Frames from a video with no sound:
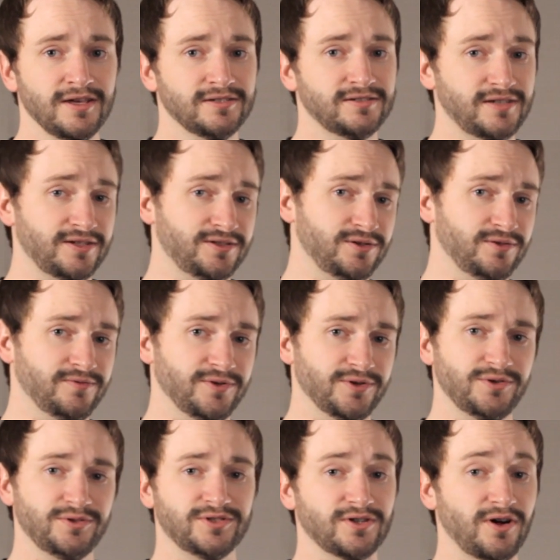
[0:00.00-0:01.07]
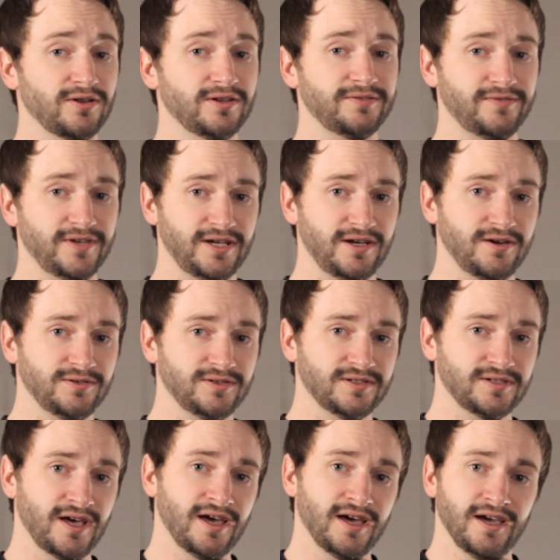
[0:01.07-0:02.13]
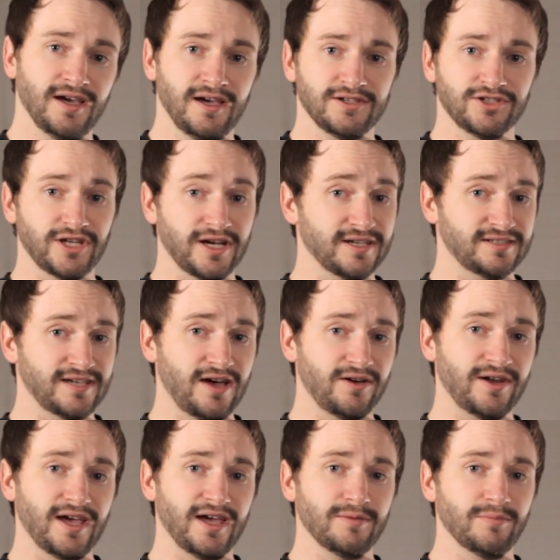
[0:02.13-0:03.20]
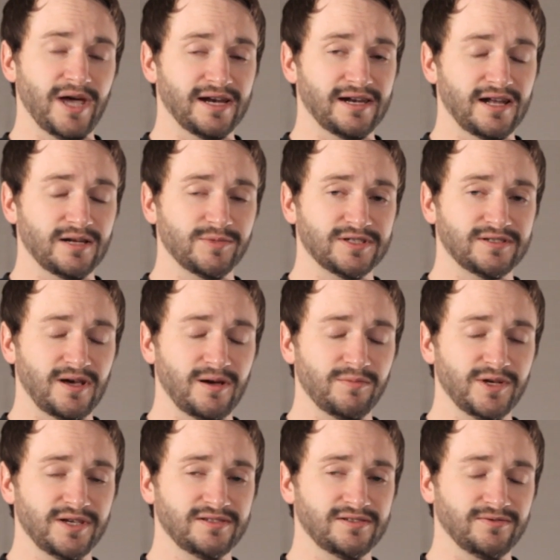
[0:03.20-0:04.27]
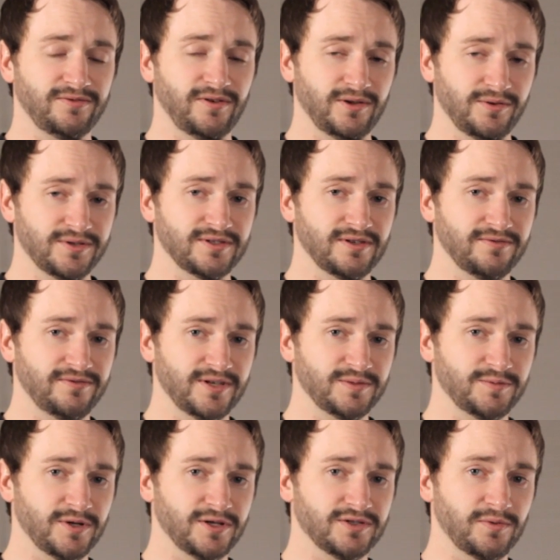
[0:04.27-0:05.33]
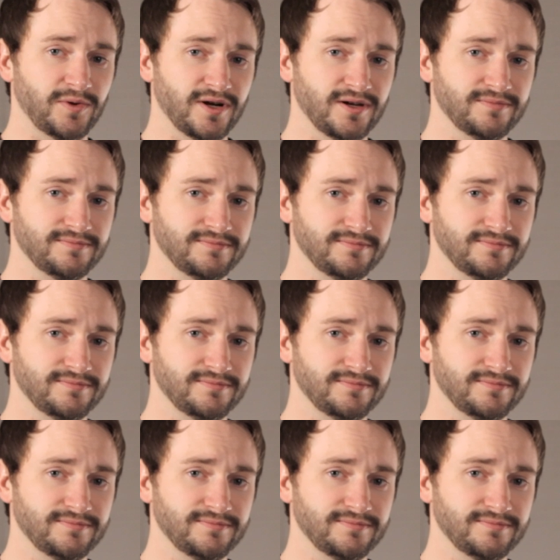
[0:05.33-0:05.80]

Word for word: Stay tuned for new Scarlet videos. Check us out at magnanimous.biz and follow us on Facebook and Twitter.